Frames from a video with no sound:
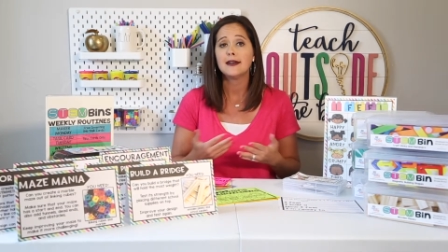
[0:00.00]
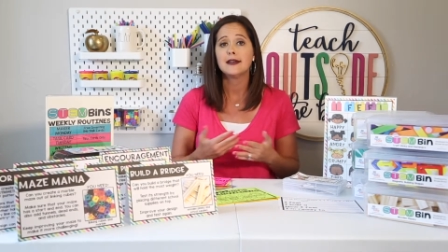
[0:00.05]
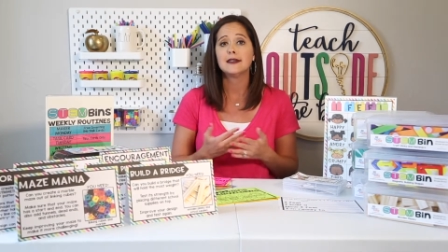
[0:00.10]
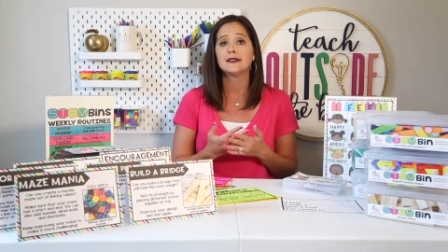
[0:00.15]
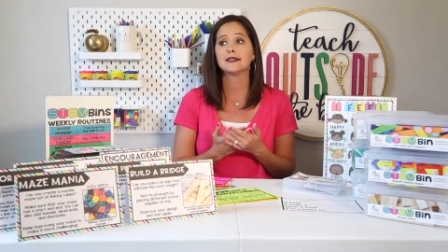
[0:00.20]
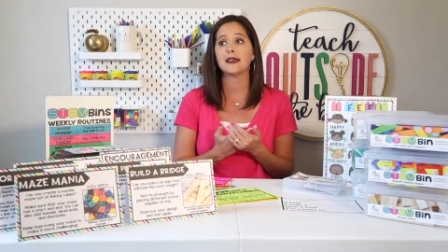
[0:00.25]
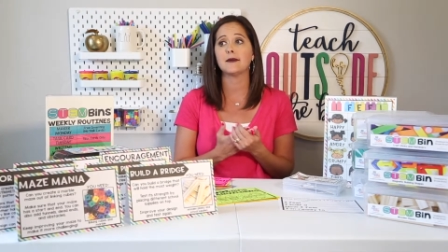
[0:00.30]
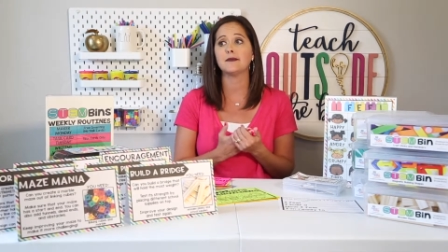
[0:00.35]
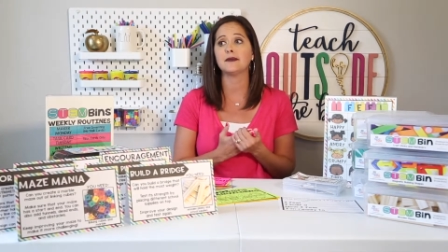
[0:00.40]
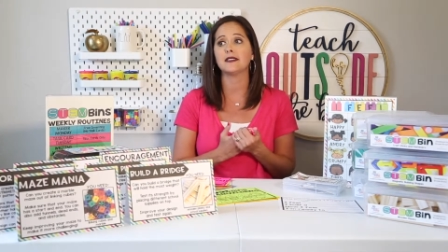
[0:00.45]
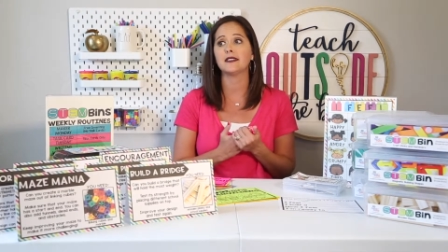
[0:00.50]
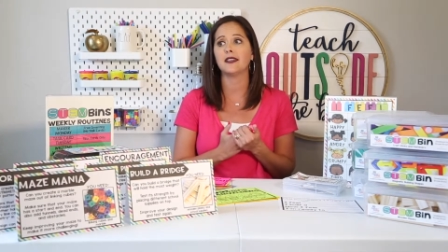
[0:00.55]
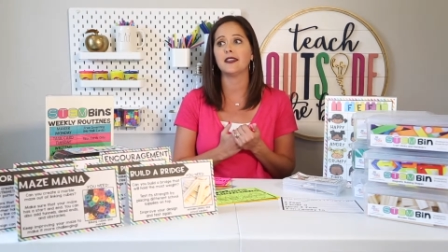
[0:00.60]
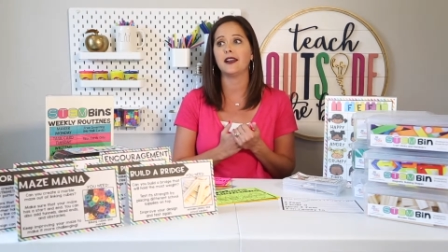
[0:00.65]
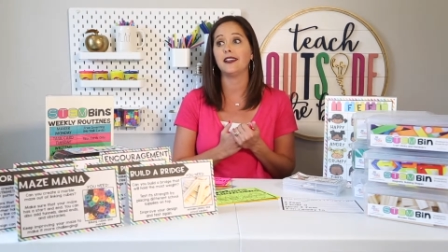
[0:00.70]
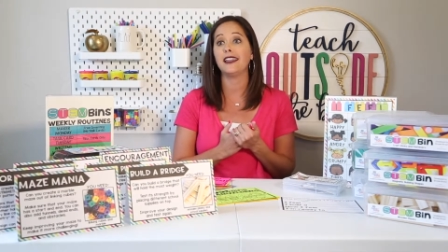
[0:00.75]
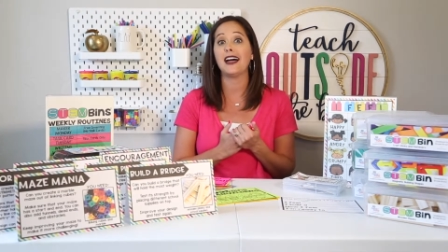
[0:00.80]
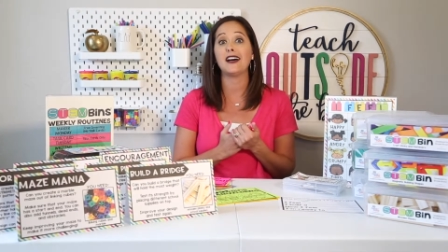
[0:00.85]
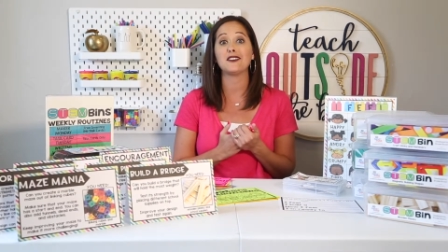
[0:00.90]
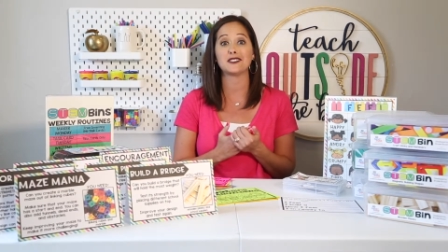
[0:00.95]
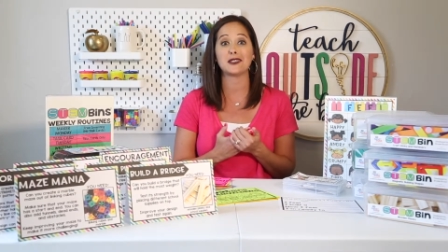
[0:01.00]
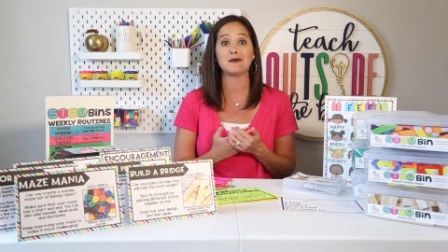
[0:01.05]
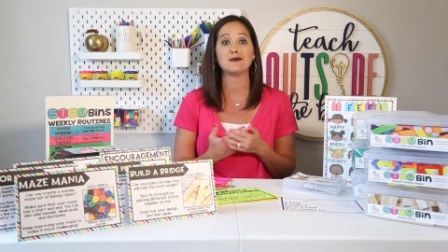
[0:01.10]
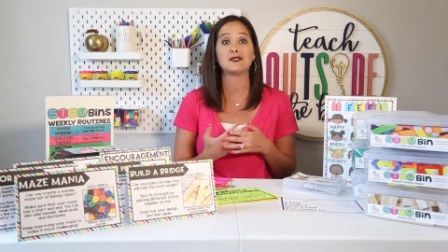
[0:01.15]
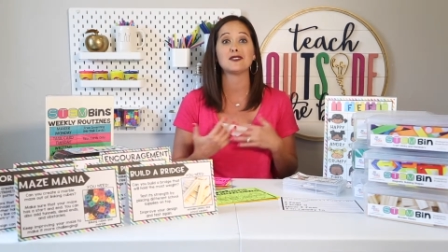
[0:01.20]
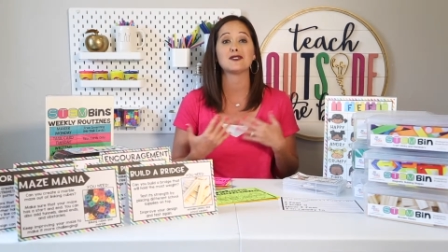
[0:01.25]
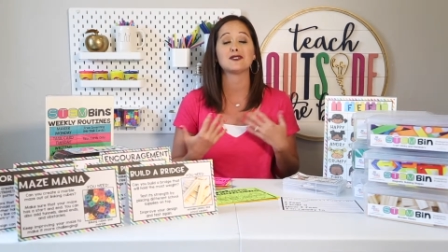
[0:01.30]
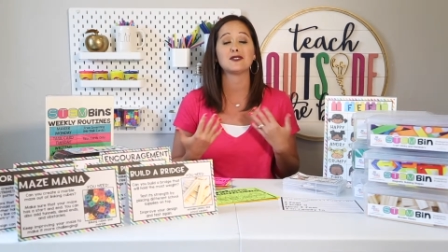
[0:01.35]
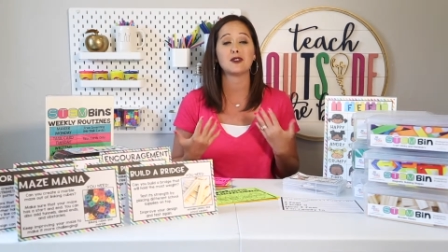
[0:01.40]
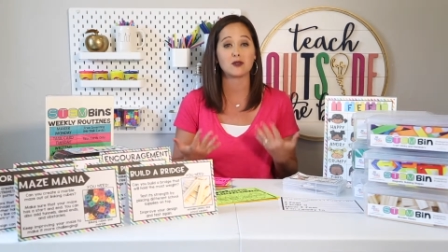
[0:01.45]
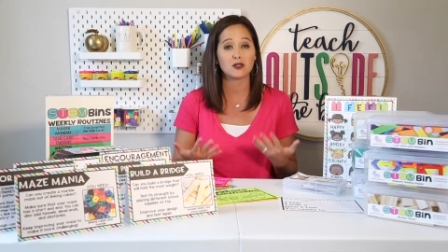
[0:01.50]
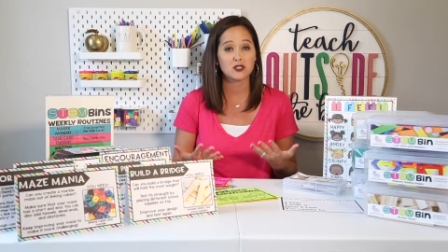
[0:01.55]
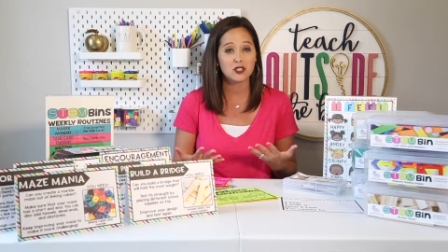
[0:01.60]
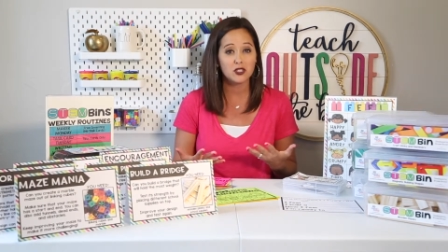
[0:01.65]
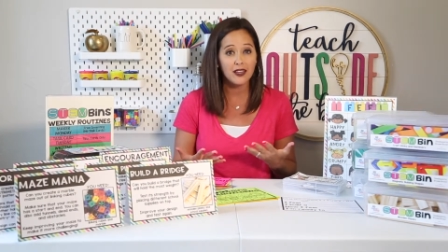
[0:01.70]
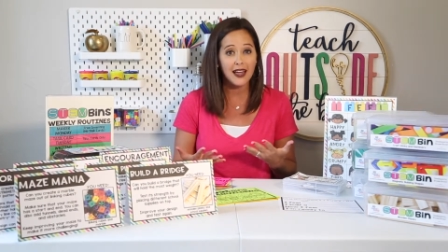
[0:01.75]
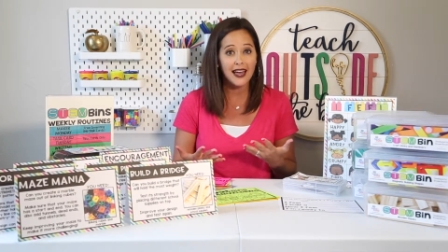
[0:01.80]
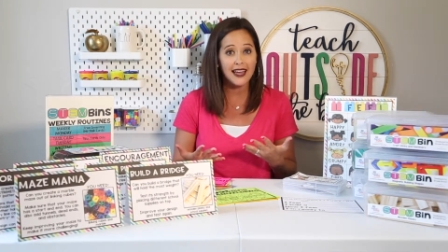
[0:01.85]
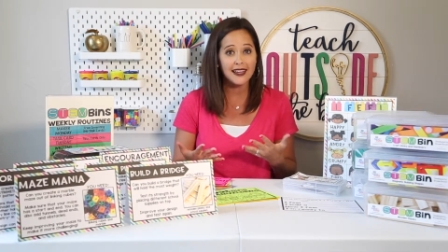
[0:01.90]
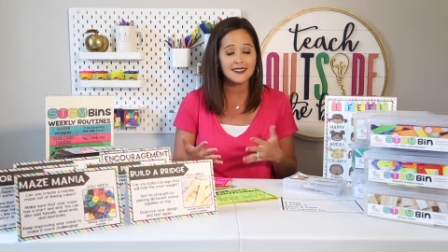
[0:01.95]
something that allows them to
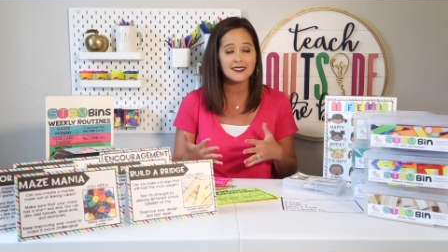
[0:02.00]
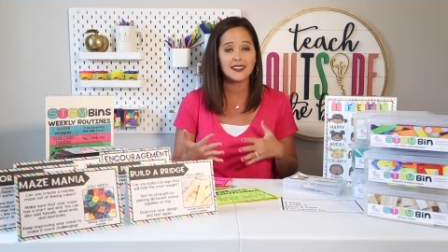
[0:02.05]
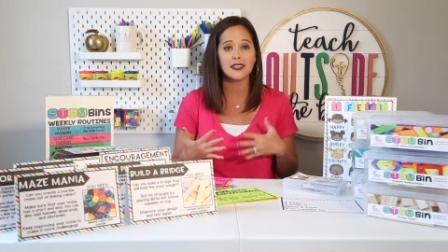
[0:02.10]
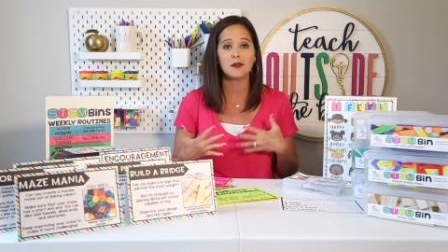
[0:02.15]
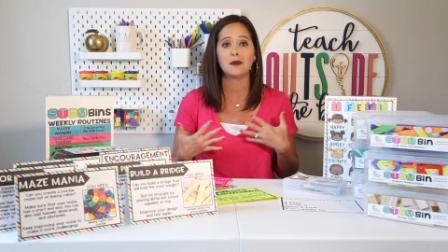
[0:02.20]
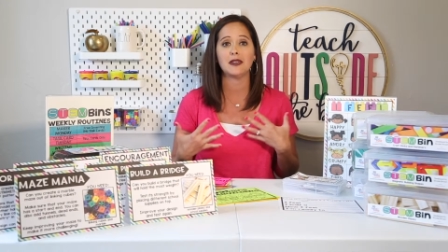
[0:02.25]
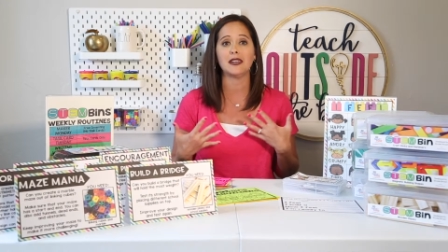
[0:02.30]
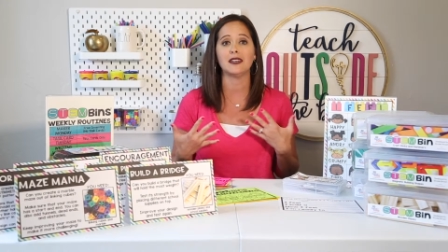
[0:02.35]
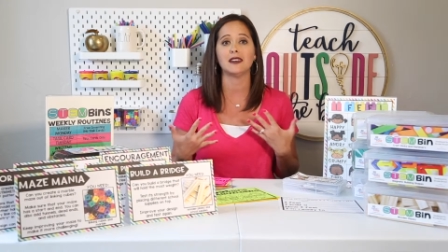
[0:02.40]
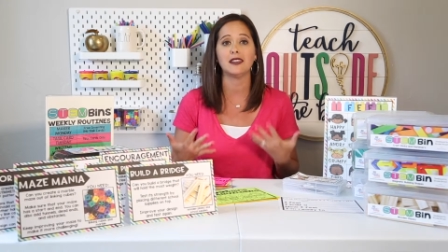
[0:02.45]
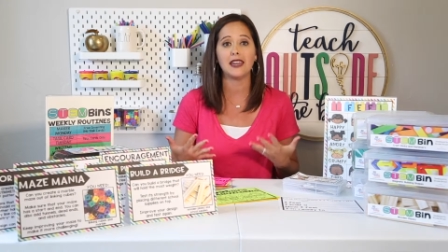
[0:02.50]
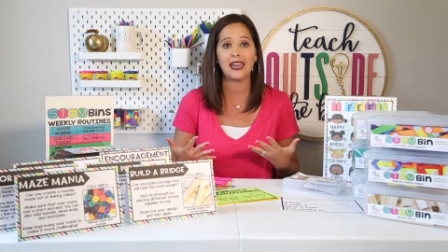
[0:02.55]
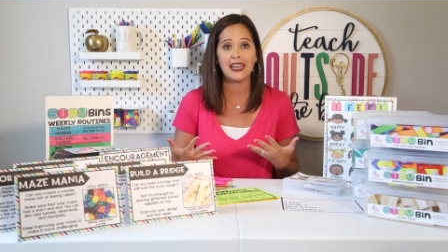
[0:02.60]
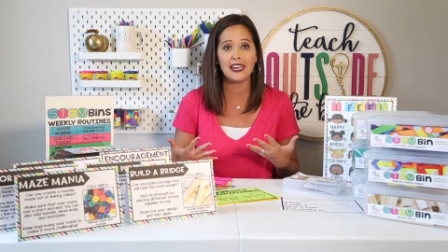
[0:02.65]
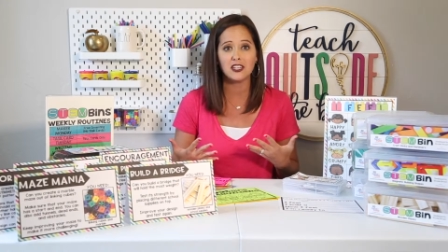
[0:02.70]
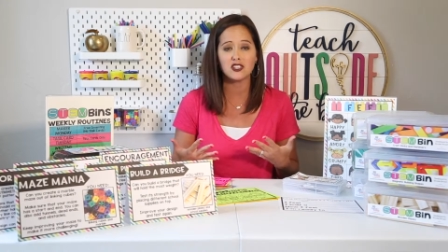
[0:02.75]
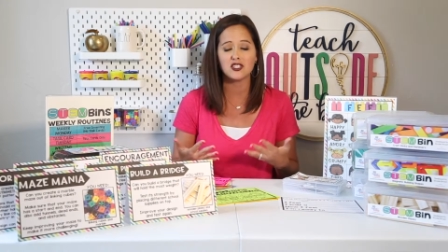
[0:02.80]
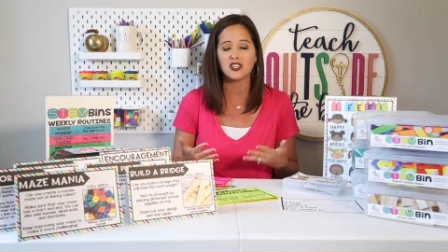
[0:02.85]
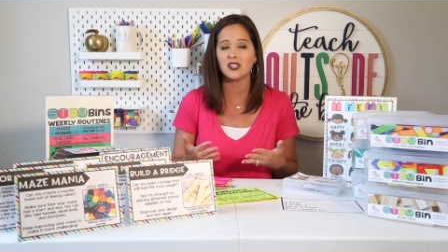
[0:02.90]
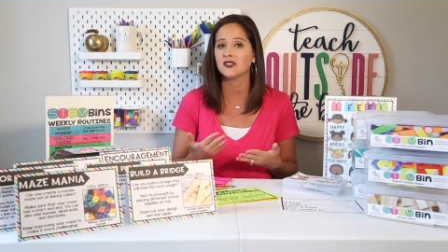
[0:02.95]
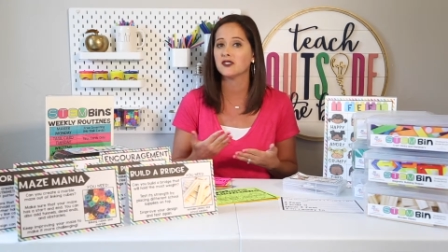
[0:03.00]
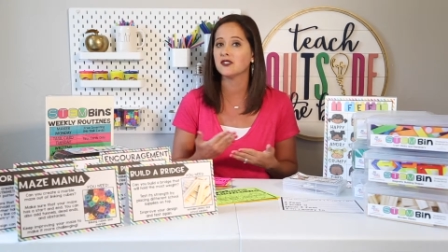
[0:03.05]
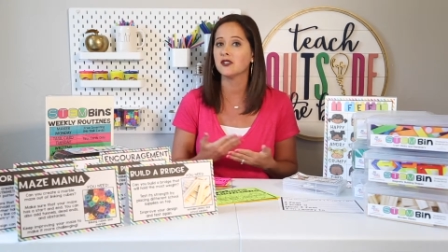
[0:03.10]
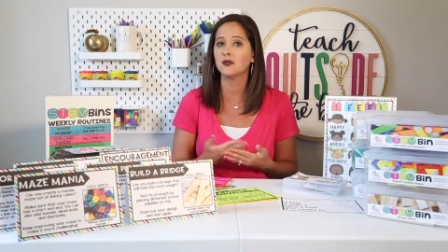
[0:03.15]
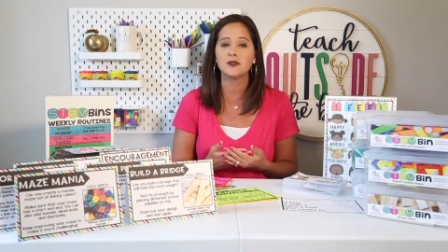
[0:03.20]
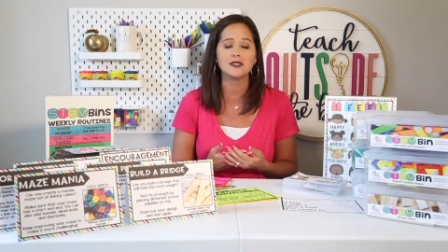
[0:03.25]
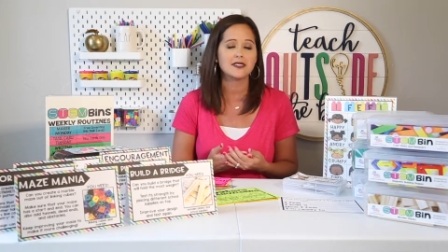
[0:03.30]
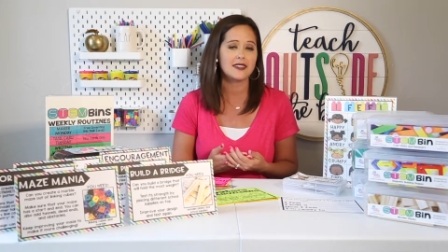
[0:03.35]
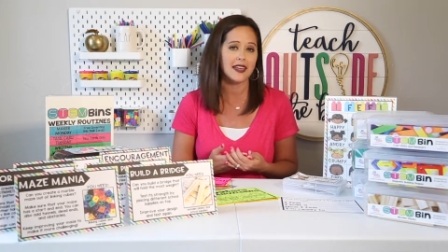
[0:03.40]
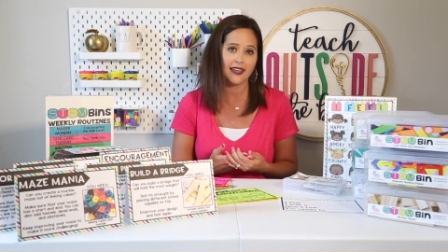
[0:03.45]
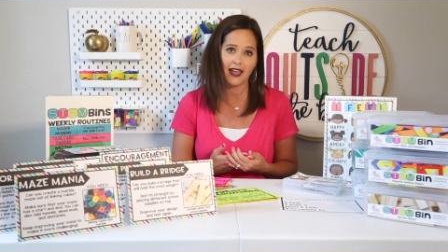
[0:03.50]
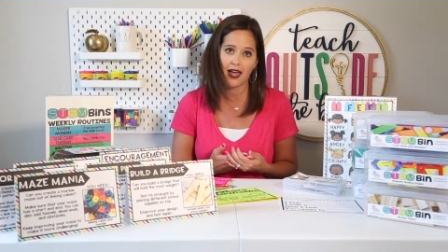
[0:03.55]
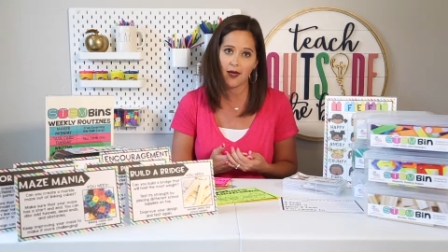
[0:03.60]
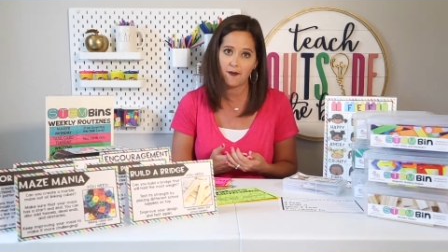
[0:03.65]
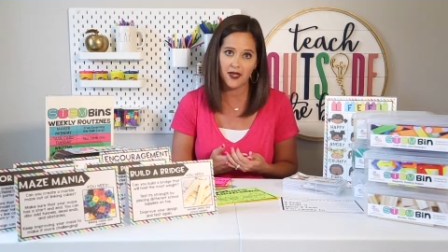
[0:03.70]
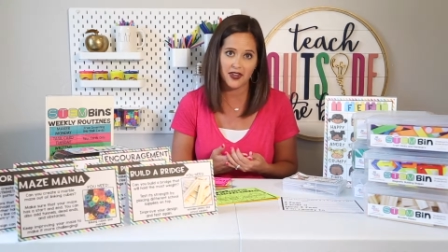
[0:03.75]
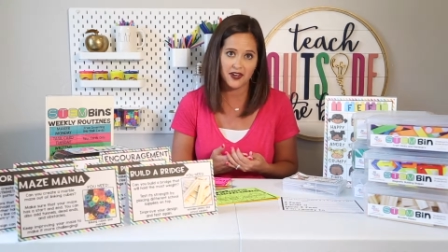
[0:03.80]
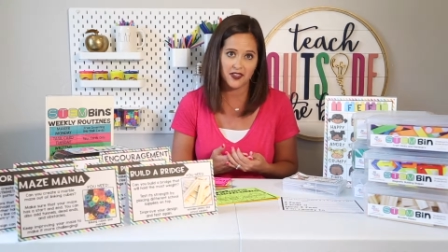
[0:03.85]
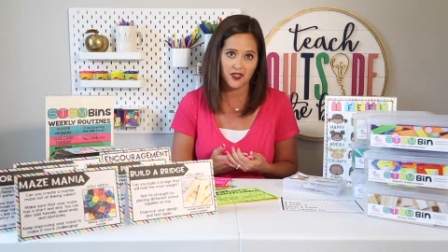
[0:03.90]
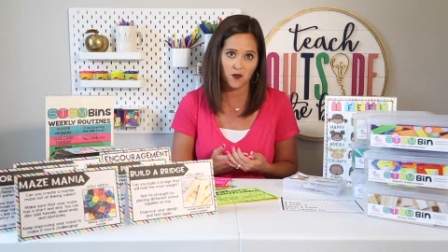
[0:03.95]
socialize and be engaged as soon as they come
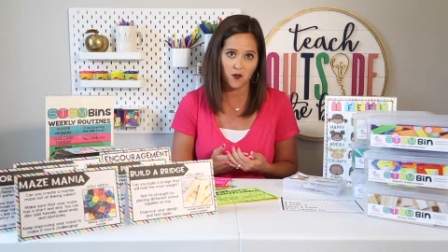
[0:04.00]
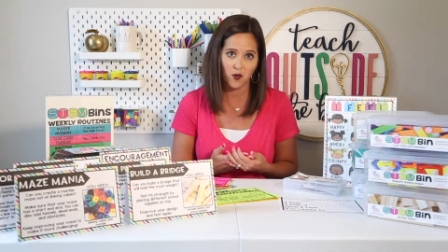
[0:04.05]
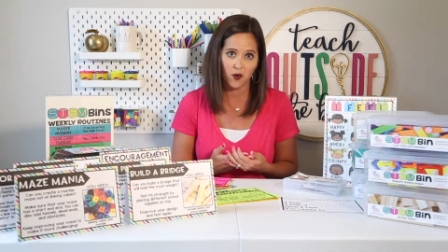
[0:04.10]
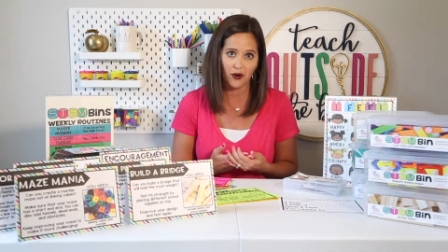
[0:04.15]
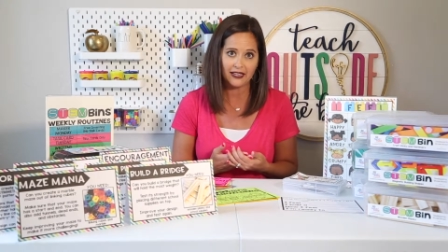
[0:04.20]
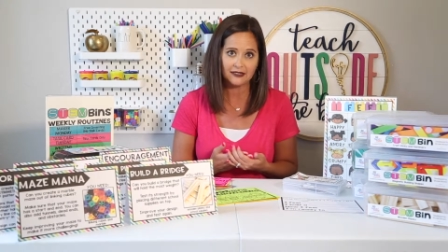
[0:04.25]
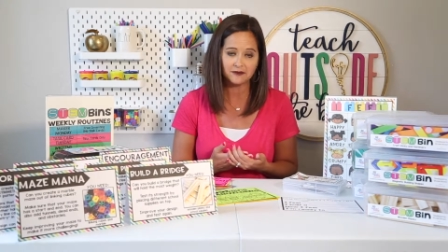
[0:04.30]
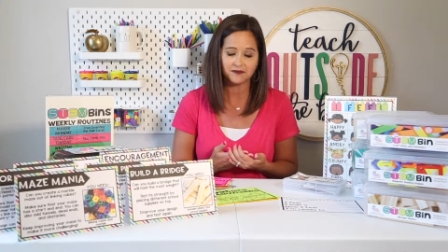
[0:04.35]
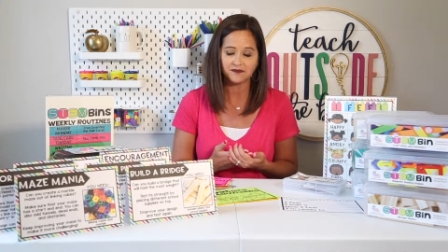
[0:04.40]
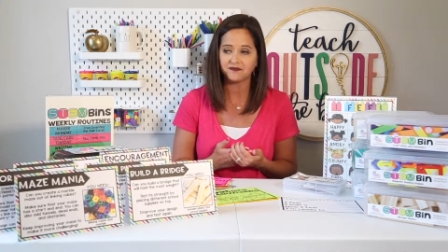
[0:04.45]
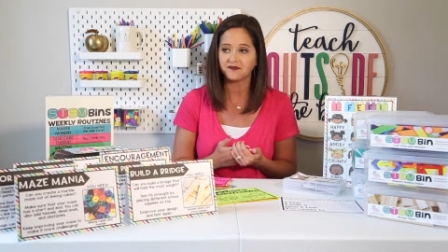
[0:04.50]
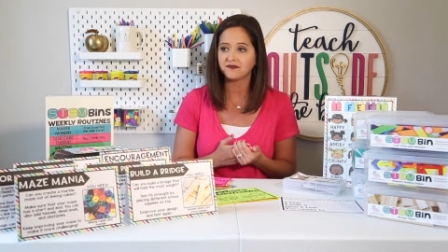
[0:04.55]
in the morning.